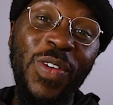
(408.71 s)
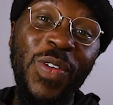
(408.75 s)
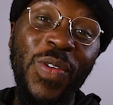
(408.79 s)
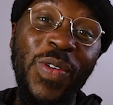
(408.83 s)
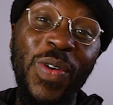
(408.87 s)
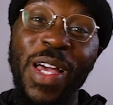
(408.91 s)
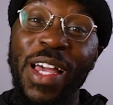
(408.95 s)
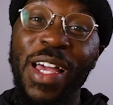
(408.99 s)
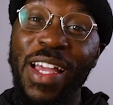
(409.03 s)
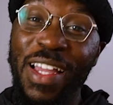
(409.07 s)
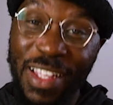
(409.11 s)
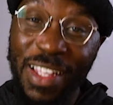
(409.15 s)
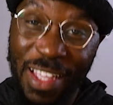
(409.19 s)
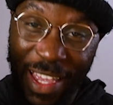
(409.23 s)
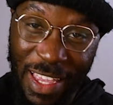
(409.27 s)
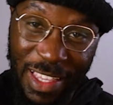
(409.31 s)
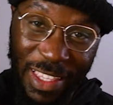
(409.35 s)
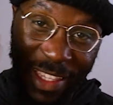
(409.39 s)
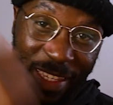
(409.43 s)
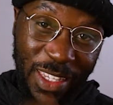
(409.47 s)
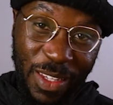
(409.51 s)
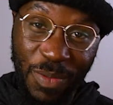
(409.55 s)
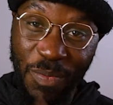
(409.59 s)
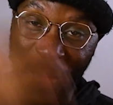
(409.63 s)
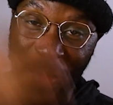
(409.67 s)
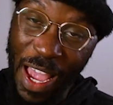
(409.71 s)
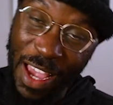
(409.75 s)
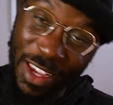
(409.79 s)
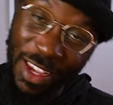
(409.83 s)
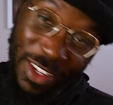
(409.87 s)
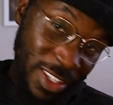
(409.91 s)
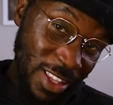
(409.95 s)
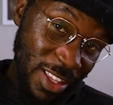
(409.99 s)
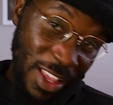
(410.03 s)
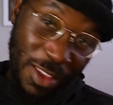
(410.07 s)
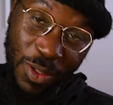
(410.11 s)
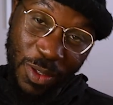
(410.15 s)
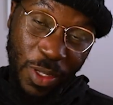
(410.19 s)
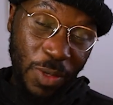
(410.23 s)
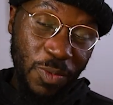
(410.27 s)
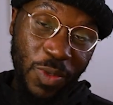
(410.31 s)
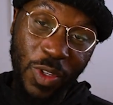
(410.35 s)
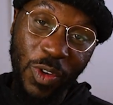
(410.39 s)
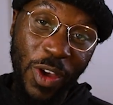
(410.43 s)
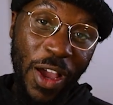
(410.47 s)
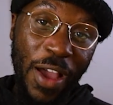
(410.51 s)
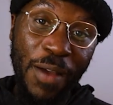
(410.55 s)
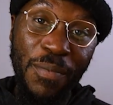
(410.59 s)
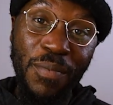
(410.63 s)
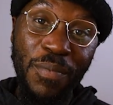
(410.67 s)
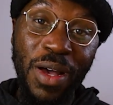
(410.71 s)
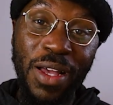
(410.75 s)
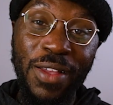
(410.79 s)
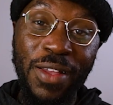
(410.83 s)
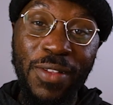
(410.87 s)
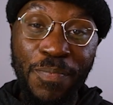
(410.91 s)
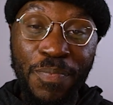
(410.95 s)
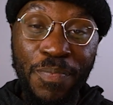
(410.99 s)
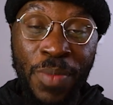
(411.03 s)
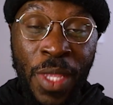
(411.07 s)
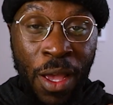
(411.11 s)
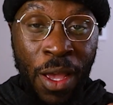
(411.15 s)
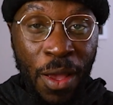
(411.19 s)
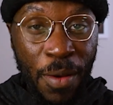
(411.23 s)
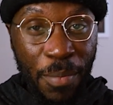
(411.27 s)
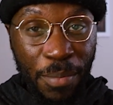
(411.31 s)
go ahead and smash that subscribe button,